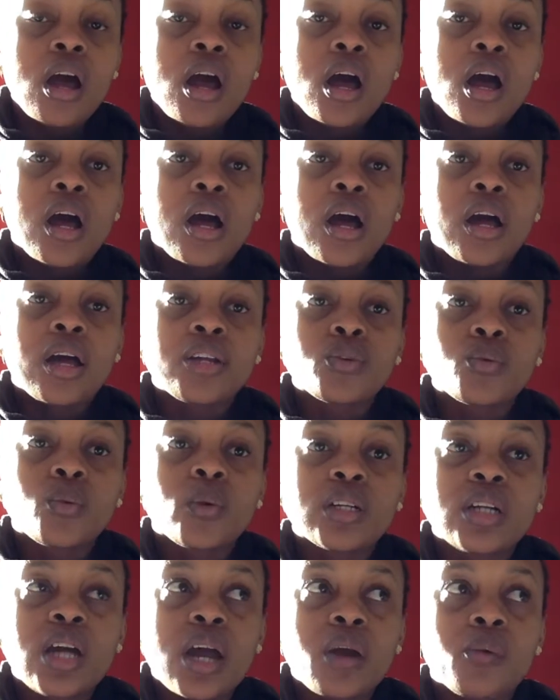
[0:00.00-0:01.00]
And
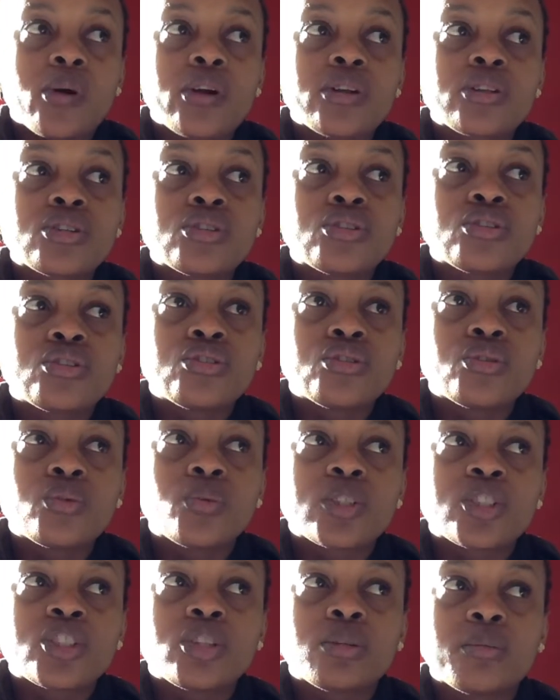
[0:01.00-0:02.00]
what I wanted to do
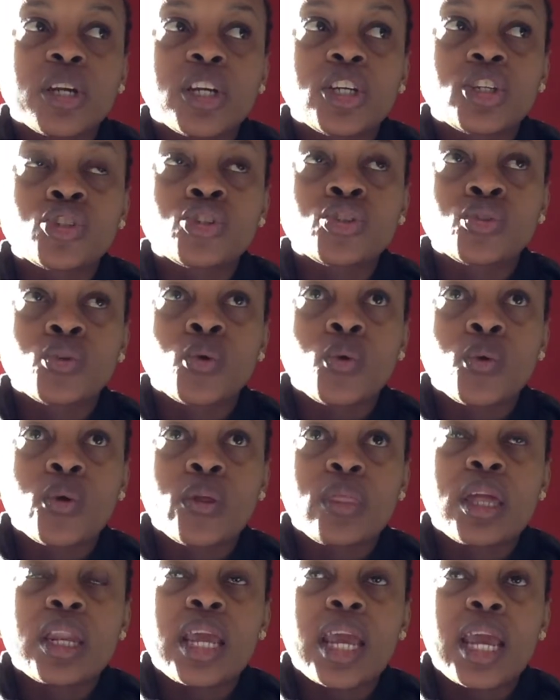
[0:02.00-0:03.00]
was to make sure
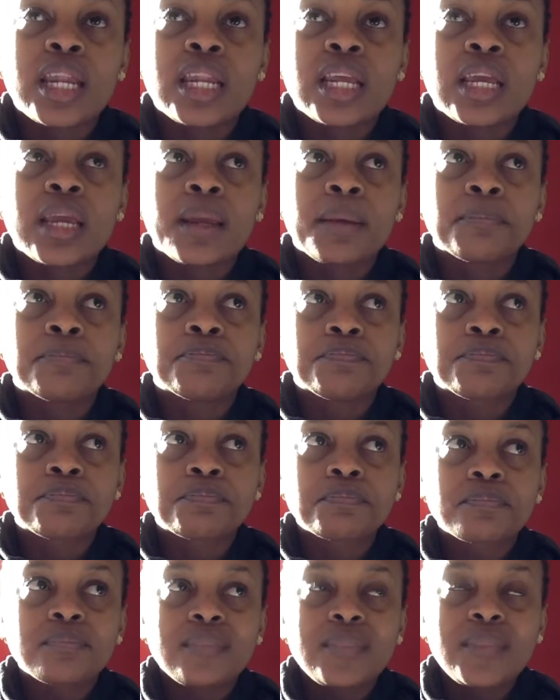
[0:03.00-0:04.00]
that
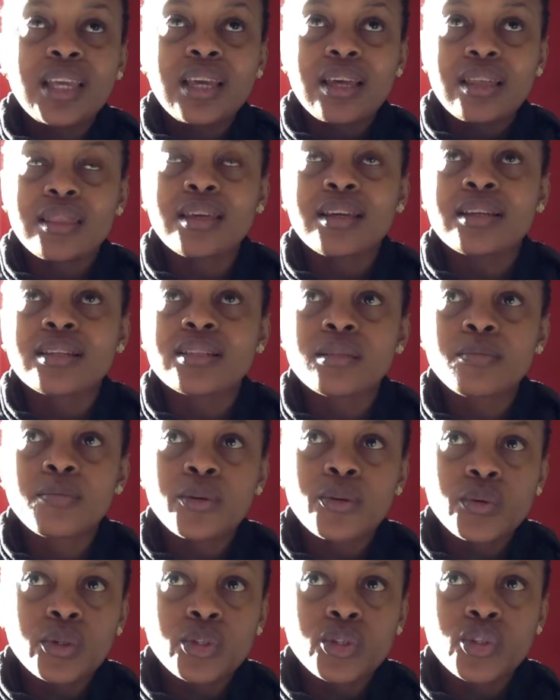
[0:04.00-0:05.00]
anything
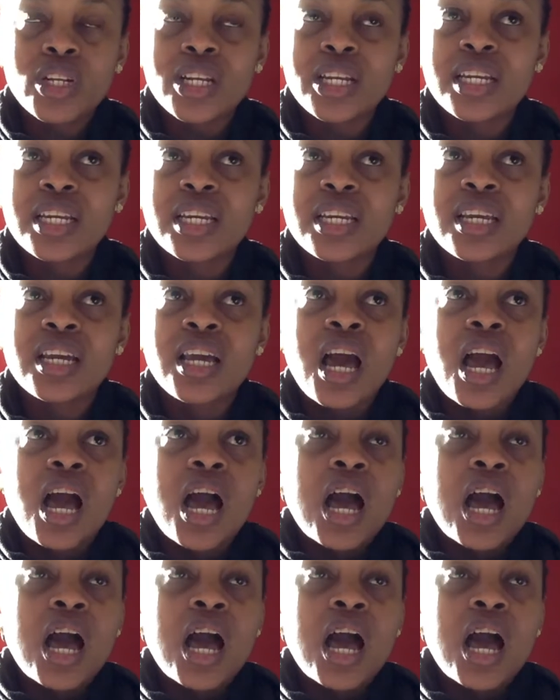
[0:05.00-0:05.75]
spiritually,